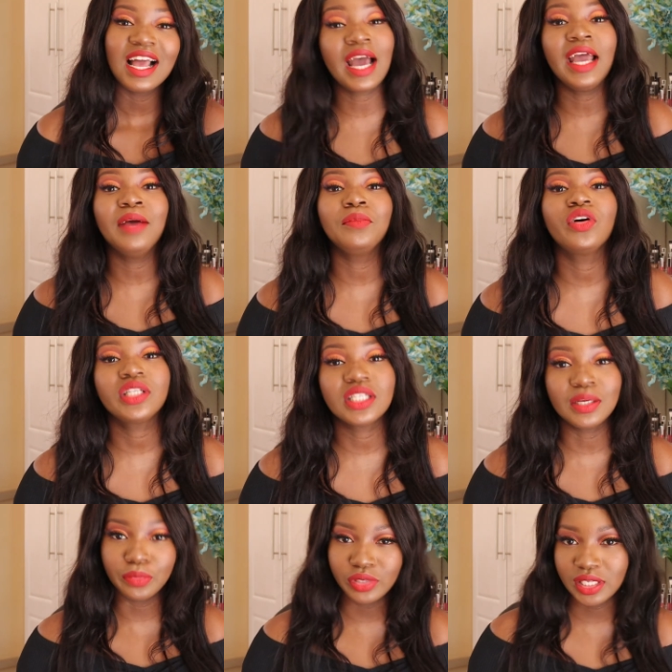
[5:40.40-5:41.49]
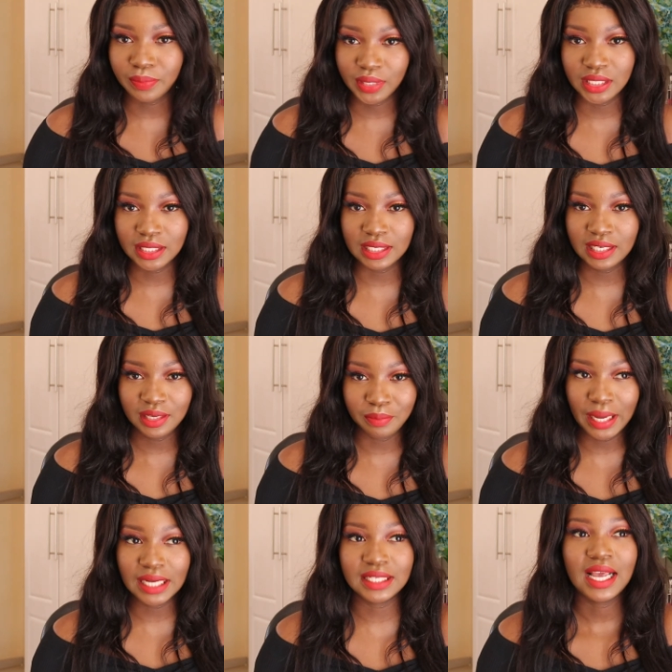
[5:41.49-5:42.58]
I am not a moody person,
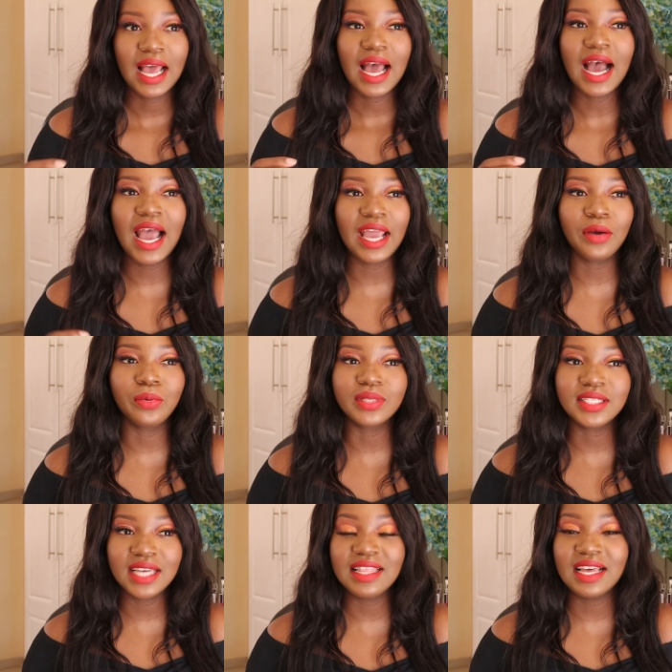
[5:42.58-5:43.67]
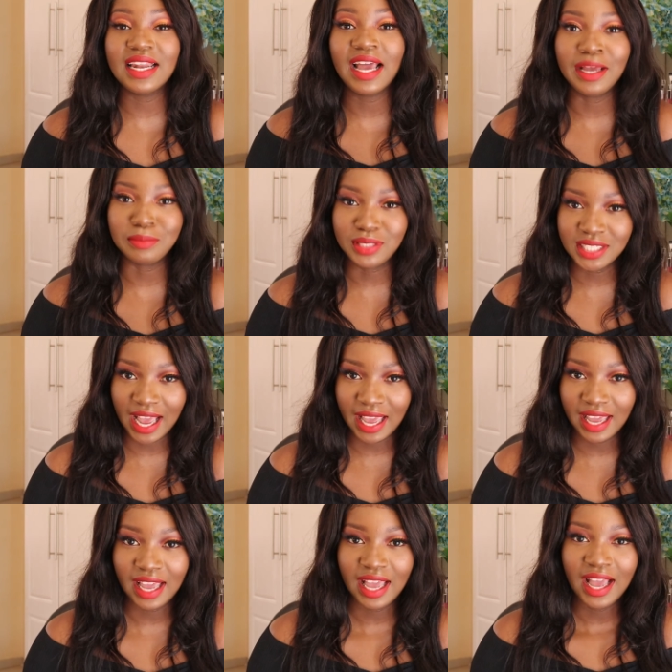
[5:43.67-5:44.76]
but I will say that I am
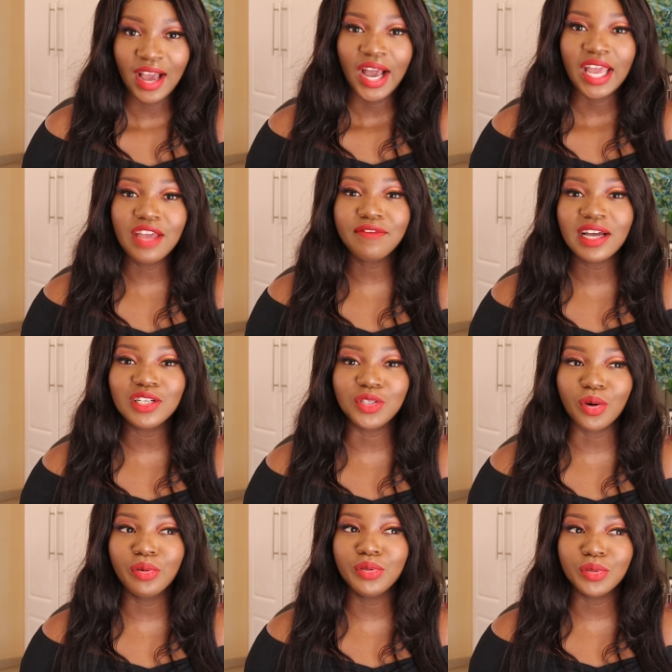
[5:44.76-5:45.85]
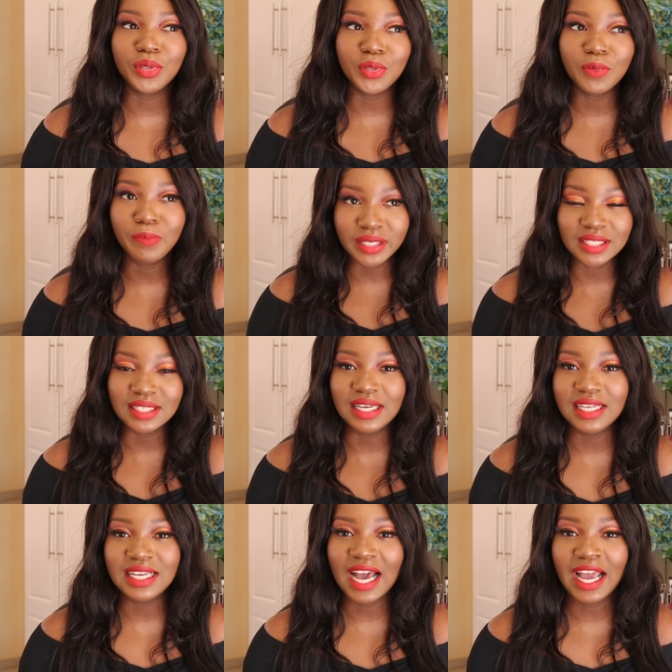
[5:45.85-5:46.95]
shy. If I don't know you
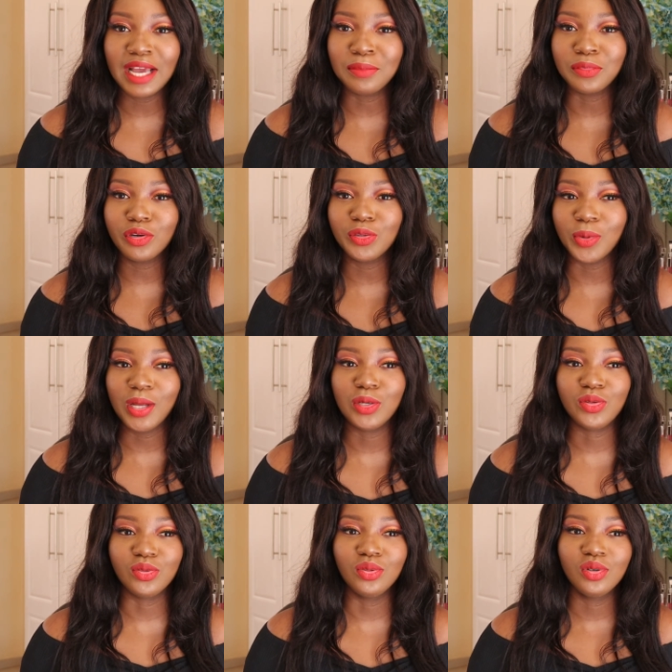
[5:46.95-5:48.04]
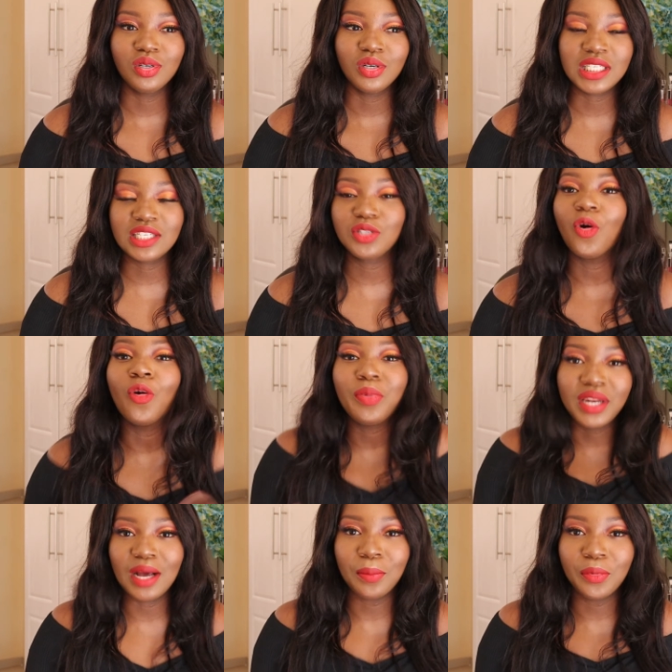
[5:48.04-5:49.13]
personally, I am not going to just
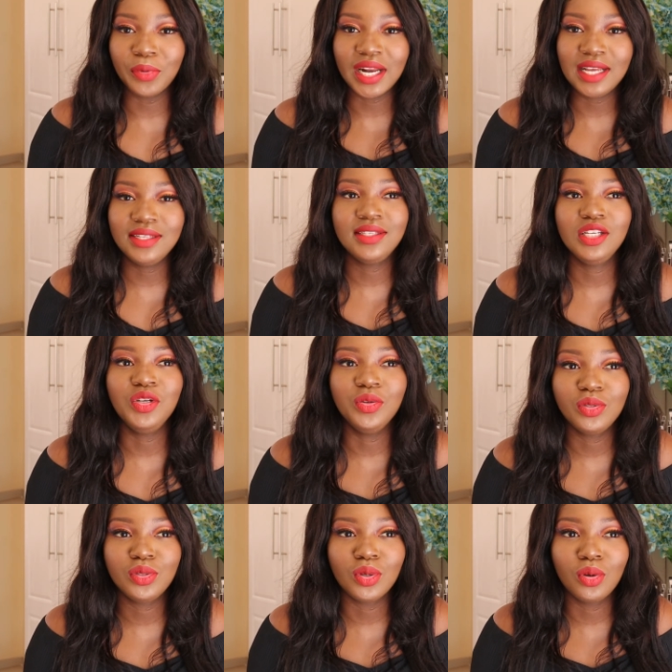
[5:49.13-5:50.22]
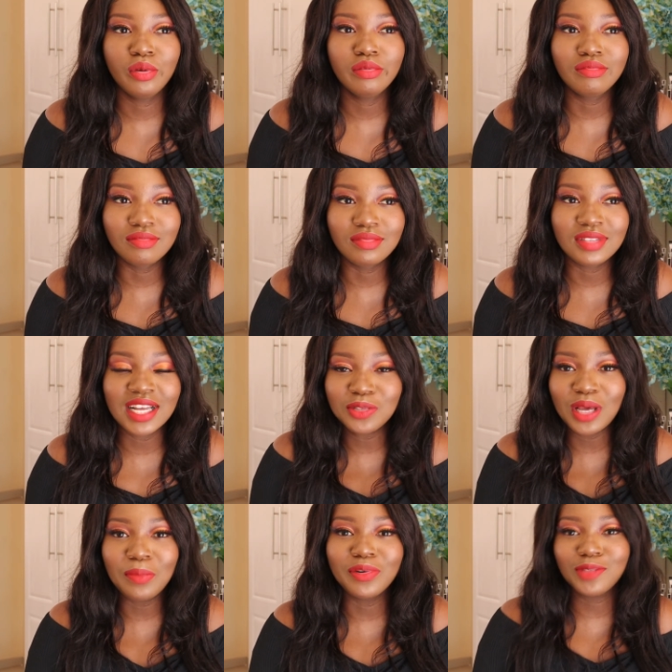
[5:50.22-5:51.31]
open up when I see you. So that's
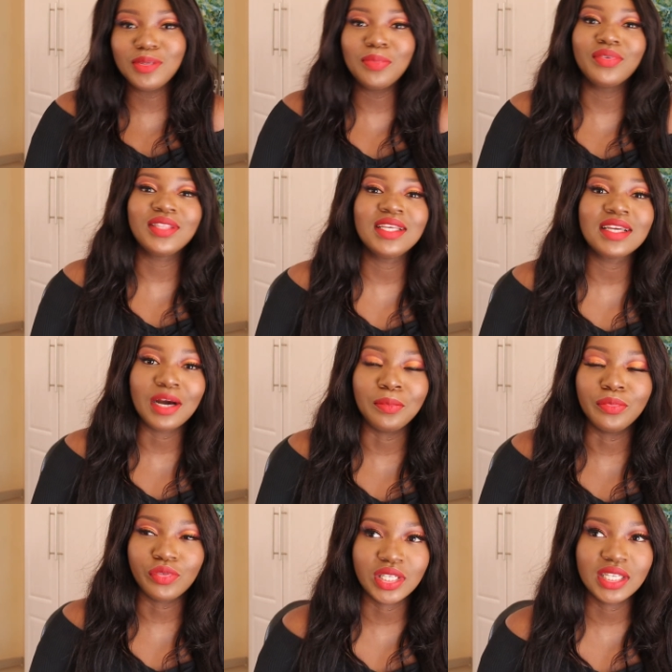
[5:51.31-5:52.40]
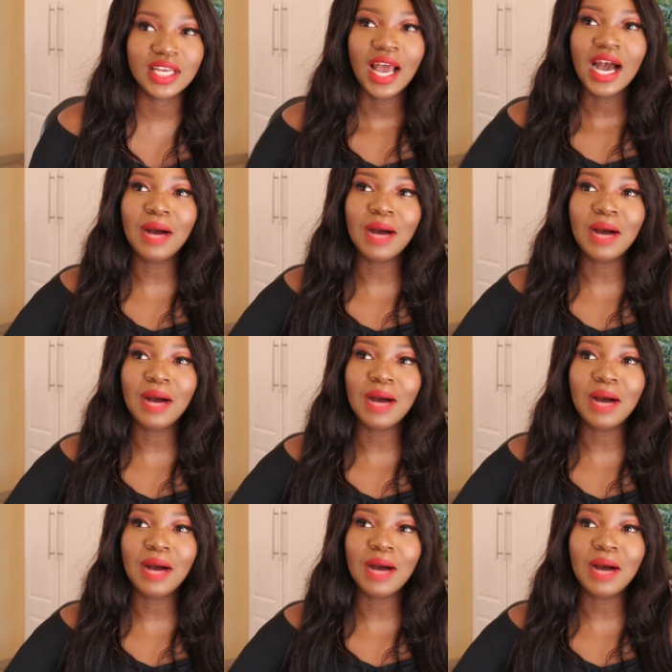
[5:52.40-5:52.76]
why most people think I'm moody.